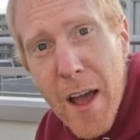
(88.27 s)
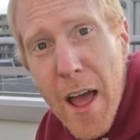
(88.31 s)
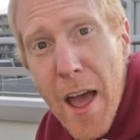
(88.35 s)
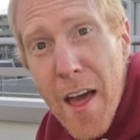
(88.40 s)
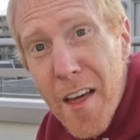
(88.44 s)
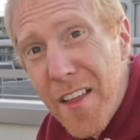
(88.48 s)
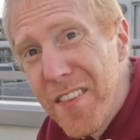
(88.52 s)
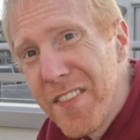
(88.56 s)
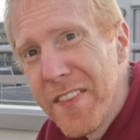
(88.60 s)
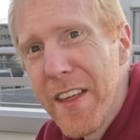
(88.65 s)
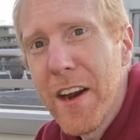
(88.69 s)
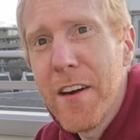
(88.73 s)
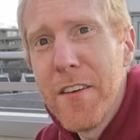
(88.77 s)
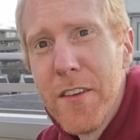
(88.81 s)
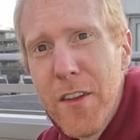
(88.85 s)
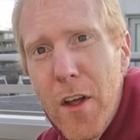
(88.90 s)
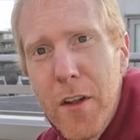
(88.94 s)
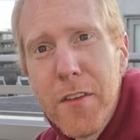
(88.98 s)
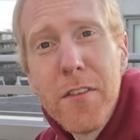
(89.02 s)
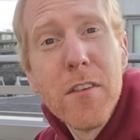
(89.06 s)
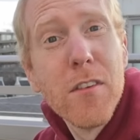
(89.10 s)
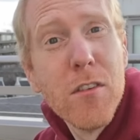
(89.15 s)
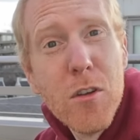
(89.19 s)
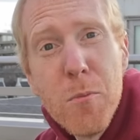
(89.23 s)
and they're
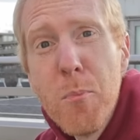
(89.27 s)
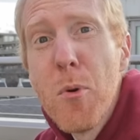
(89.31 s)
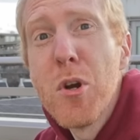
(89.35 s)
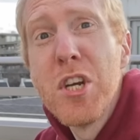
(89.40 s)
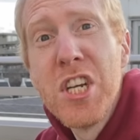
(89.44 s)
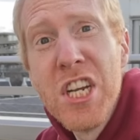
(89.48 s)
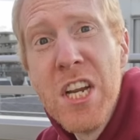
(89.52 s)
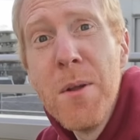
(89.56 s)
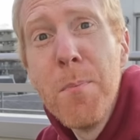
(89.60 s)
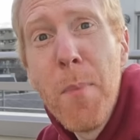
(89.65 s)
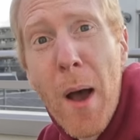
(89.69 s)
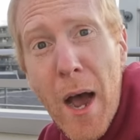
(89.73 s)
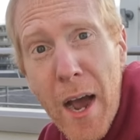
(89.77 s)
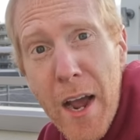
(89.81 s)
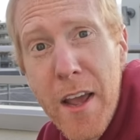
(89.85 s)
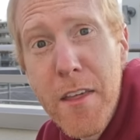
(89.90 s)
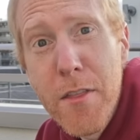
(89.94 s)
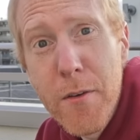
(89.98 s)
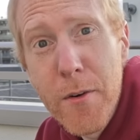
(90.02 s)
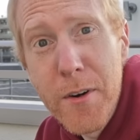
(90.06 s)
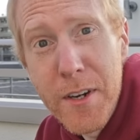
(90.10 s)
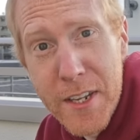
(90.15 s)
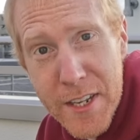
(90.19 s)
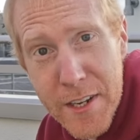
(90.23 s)
not super cheap
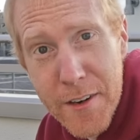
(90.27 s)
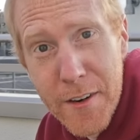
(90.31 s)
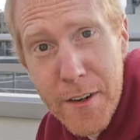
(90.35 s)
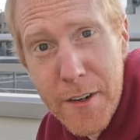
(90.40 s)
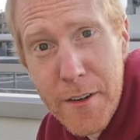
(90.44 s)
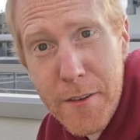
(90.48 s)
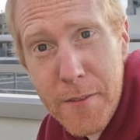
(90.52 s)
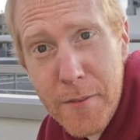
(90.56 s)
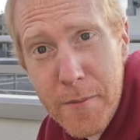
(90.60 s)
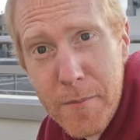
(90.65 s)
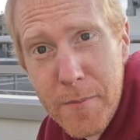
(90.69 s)
either here.